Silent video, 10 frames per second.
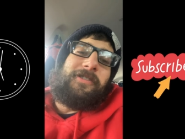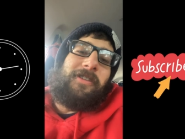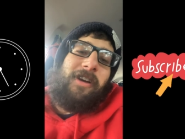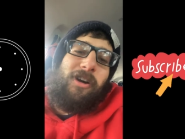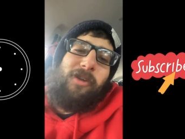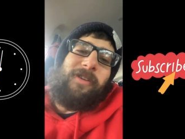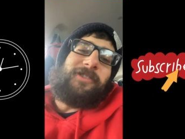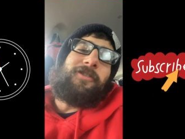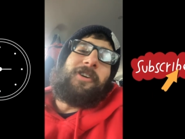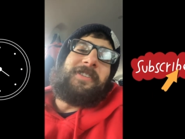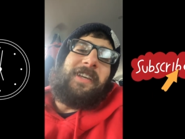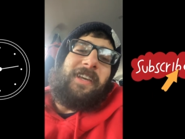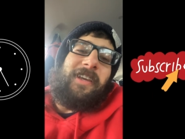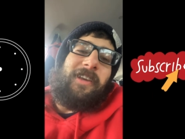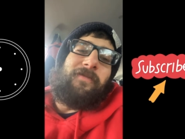as long as they
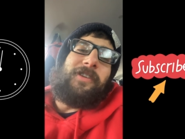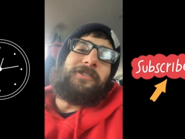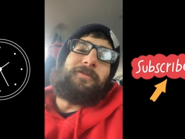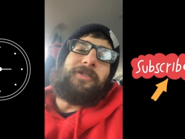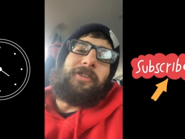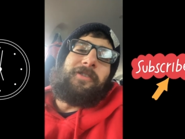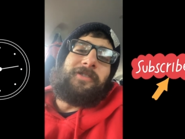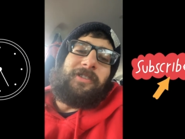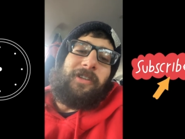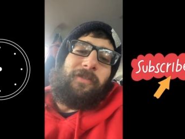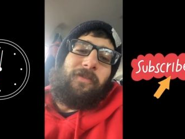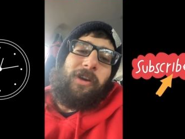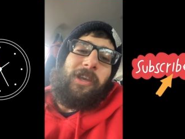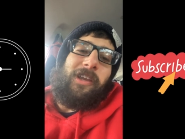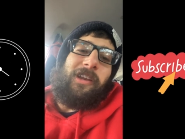can convince themselves that they're
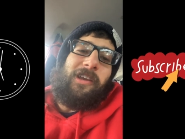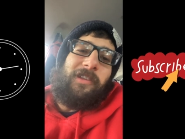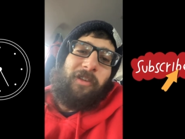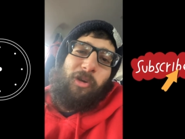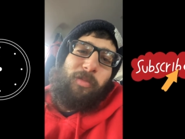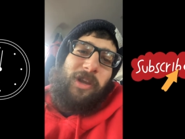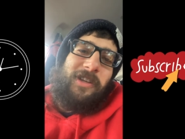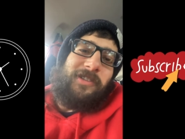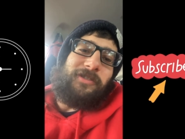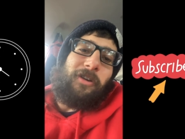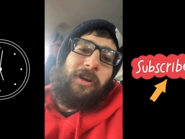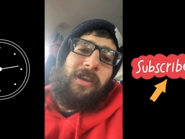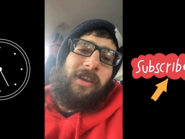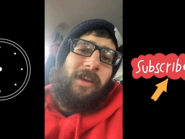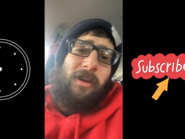fucking their opinion's
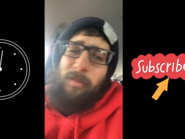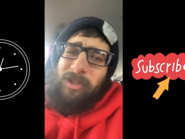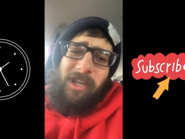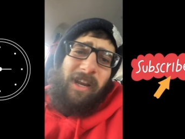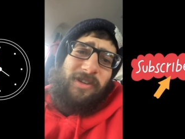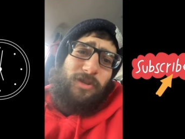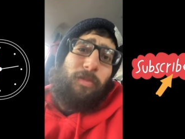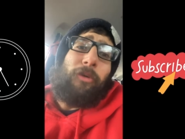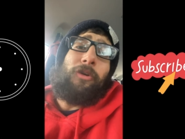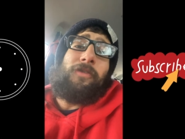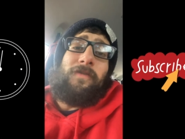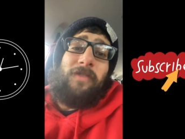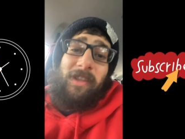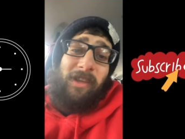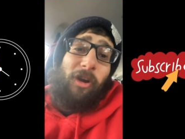right, but then as you
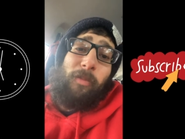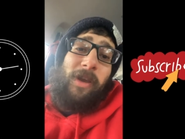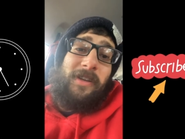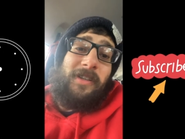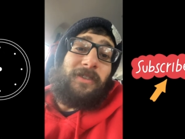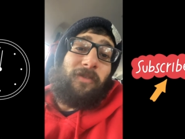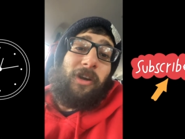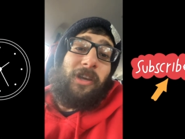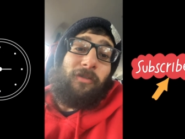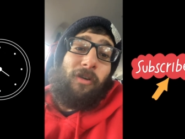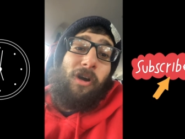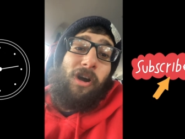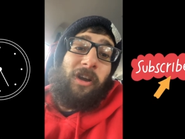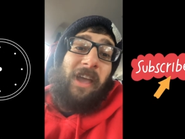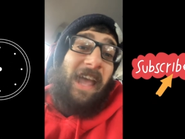prove that their opinion's fucking
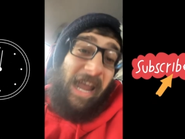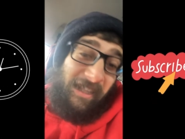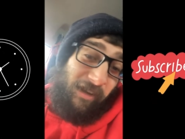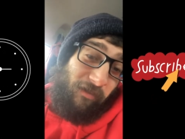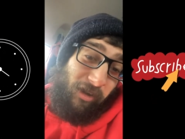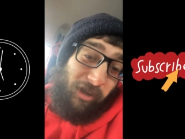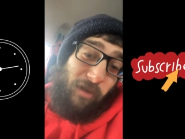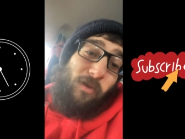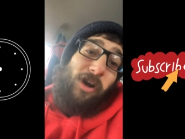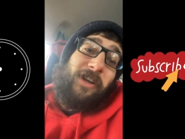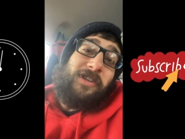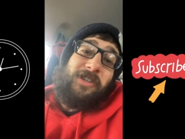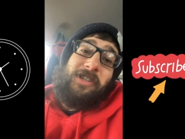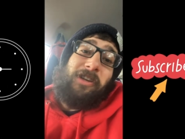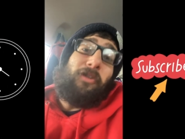wrong and they fucking want to
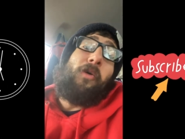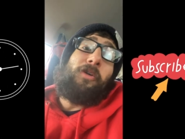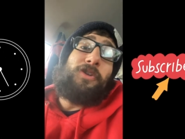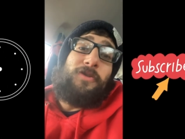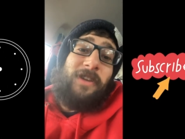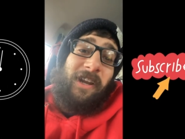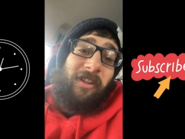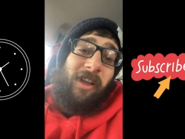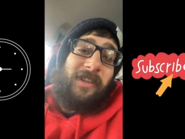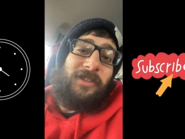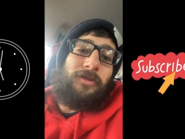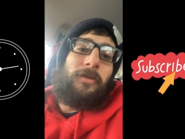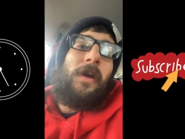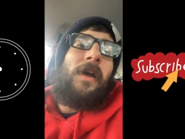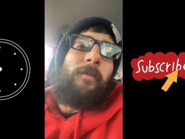just ignore you and neglect
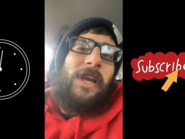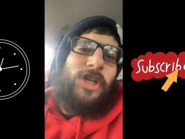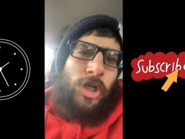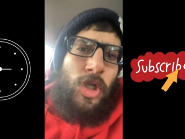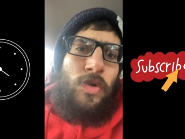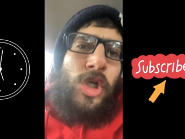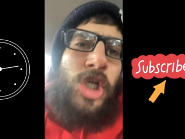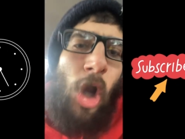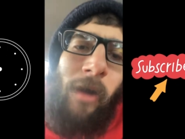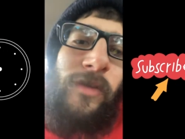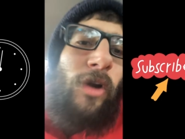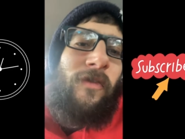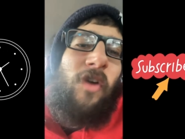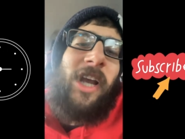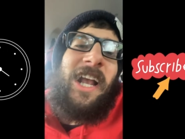you, make sure you shove your
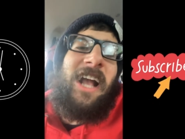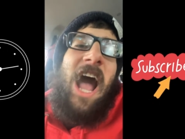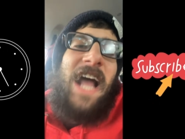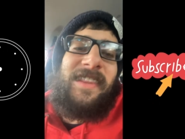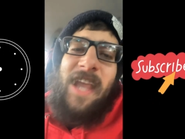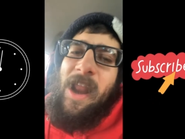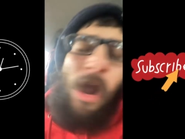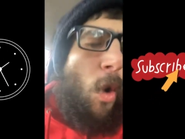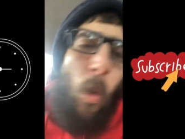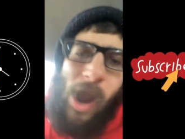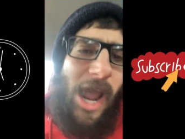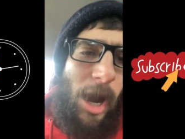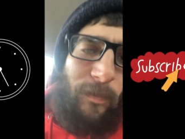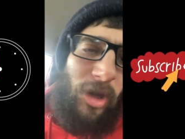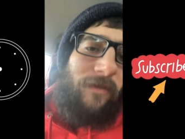fucking content way
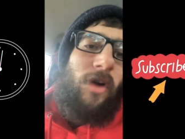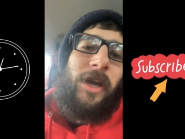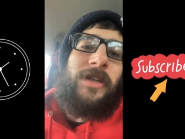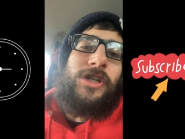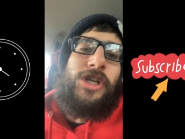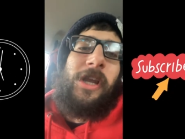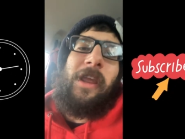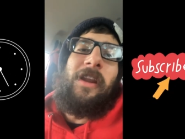up their fucking shit,